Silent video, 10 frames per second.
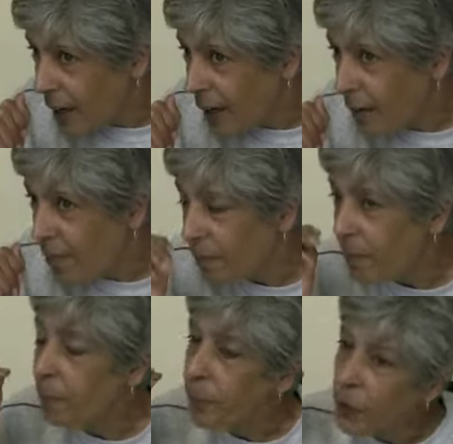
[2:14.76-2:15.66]
Um,
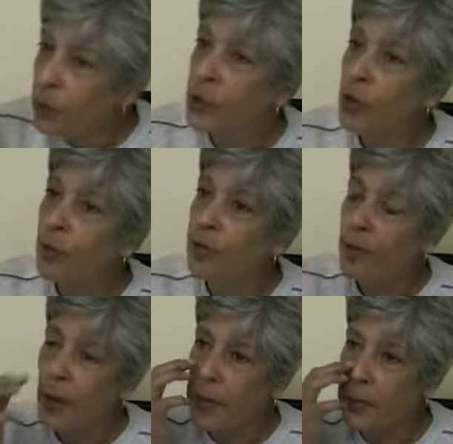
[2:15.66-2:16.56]
because
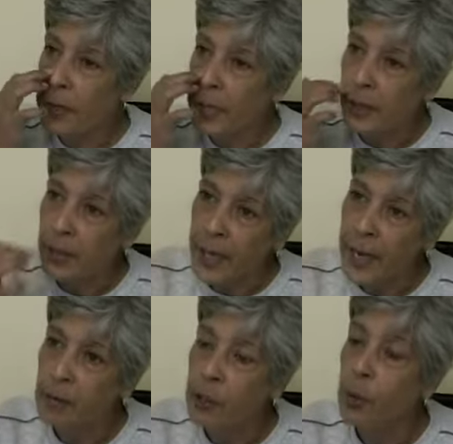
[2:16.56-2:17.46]
of the, the
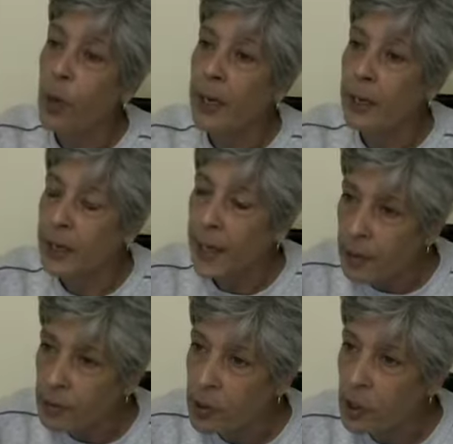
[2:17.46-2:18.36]
council and the
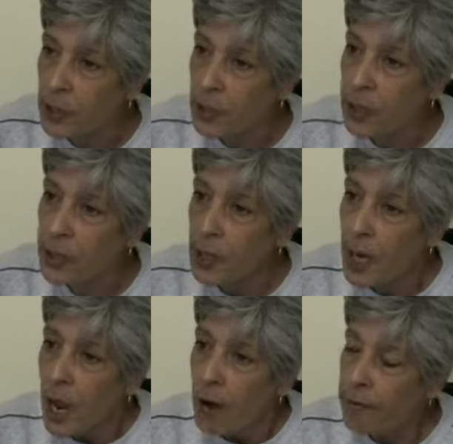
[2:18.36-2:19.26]
councillors
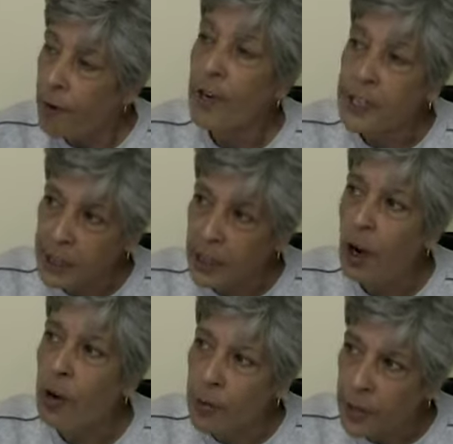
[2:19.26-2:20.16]
fighting
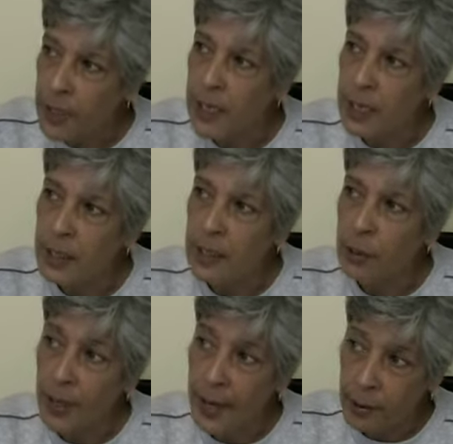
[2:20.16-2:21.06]
over the
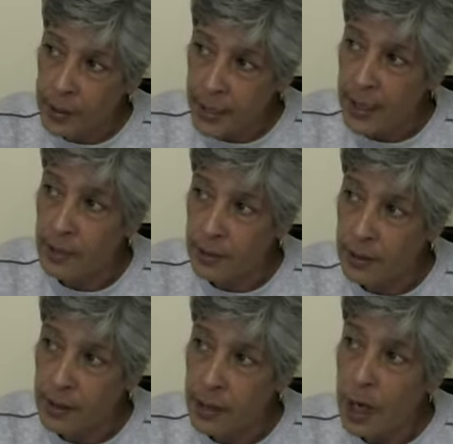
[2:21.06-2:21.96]
years with Howard
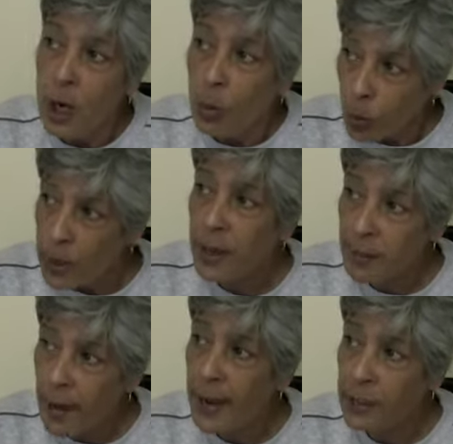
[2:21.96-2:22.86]
Tenens, we
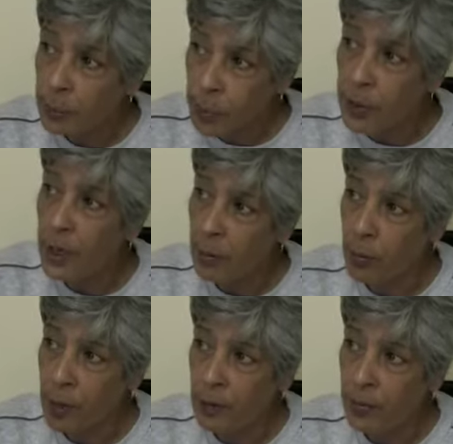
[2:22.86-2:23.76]
have had to put
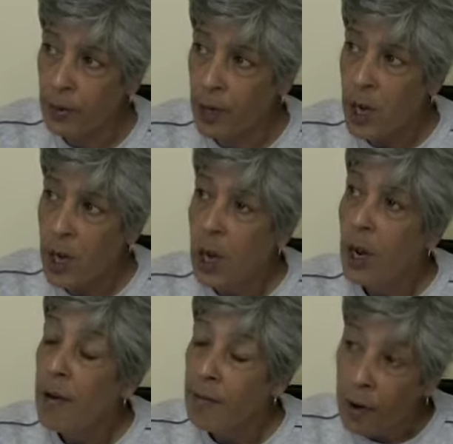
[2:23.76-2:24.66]
up with
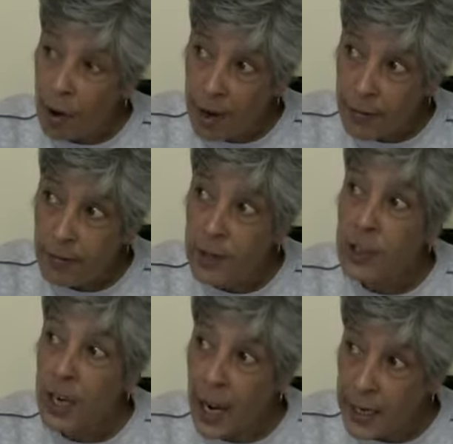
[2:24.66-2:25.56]
five
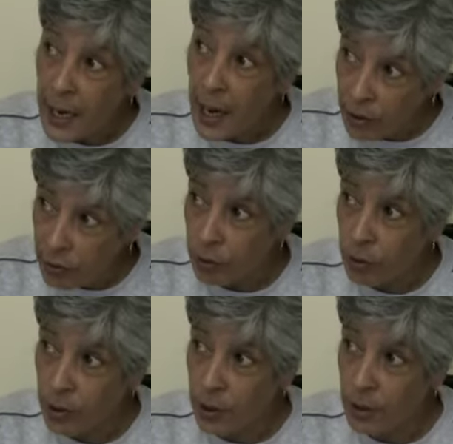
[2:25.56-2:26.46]
to
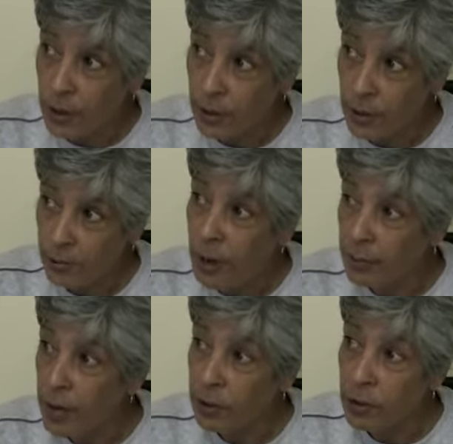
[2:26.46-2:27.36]
800,
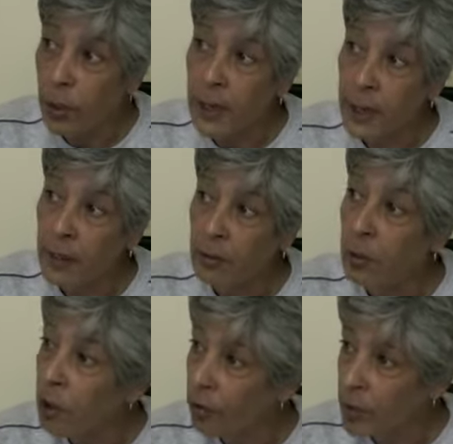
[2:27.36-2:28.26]
500 to
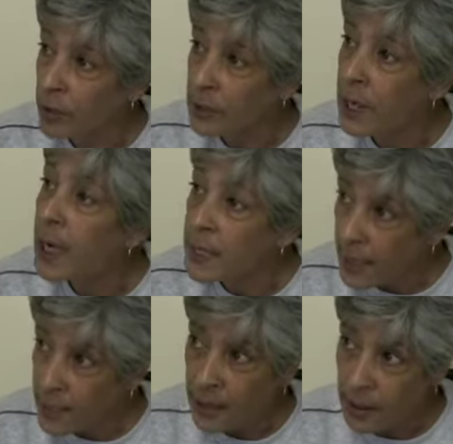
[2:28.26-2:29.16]
800 lorries
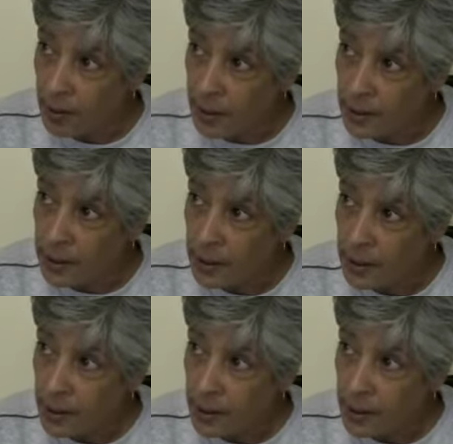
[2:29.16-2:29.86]
day and night.